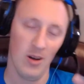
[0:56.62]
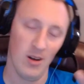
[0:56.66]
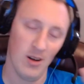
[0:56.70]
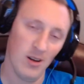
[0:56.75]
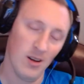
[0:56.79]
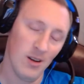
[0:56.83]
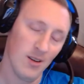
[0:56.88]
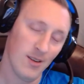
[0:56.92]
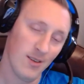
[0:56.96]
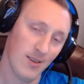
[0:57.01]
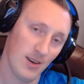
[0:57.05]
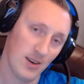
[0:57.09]

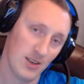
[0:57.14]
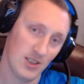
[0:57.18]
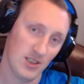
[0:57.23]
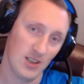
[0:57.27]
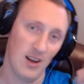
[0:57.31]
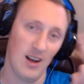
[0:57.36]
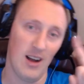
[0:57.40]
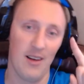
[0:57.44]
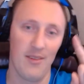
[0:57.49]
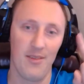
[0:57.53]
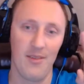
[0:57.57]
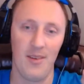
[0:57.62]
First
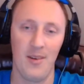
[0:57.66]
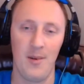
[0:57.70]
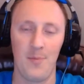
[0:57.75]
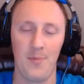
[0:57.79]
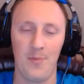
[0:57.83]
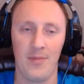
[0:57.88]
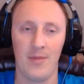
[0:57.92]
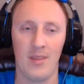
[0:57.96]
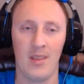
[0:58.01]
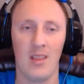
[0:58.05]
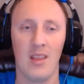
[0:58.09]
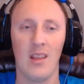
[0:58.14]
off,
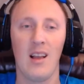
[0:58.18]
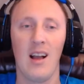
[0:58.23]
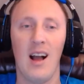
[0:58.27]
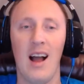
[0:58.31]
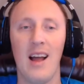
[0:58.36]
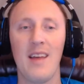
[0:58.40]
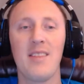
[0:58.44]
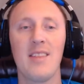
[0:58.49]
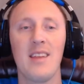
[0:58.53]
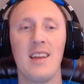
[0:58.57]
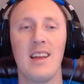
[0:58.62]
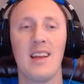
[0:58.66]
I
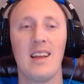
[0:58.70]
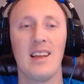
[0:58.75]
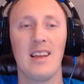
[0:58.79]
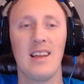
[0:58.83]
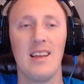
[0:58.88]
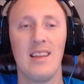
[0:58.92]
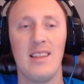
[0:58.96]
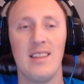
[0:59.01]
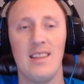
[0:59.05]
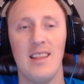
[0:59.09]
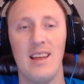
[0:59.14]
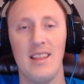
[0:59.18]
think
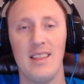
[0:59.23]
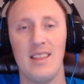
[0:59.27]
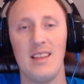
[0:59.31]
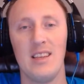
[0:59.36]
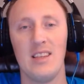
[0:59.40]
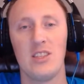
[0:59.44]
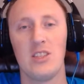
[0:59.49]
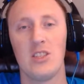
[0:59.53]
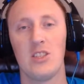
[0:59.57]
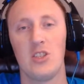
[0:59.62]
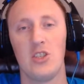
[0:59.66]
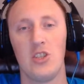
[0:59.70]
that
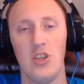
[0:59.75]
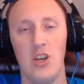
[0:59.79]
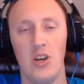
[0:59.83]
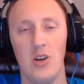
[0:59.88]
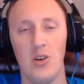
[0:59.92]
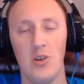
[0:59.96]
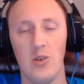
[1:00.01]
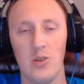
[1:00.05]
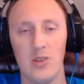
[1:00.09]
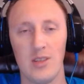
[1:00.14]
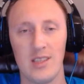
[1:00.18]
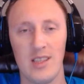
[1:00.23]
this
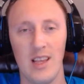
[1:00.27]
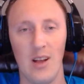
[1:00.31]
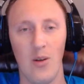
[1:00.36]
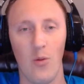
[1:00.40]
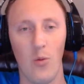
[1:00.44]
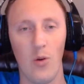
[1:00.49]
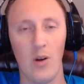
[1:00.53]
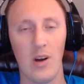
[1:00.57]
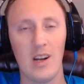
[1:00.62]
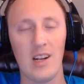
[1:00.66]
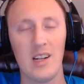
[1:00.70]
shows that we're going to